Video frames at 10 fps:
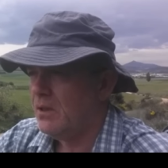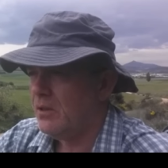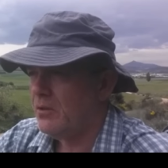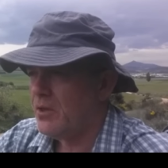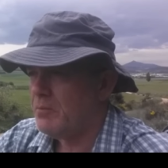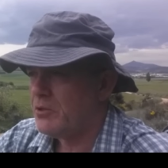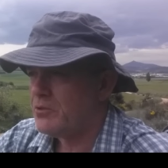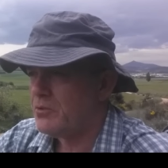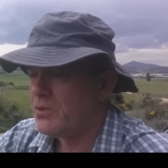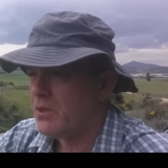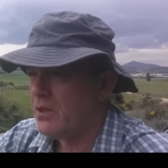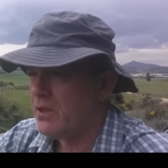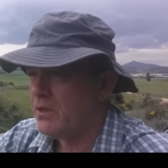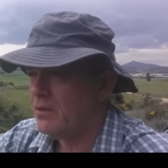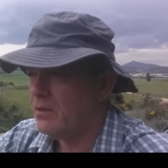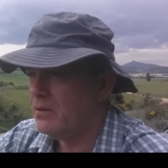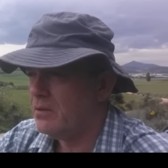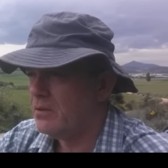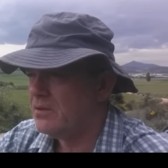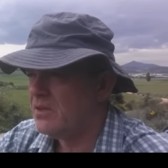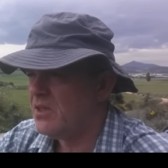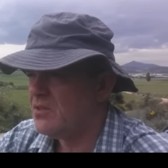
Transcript: And on the emotional side, I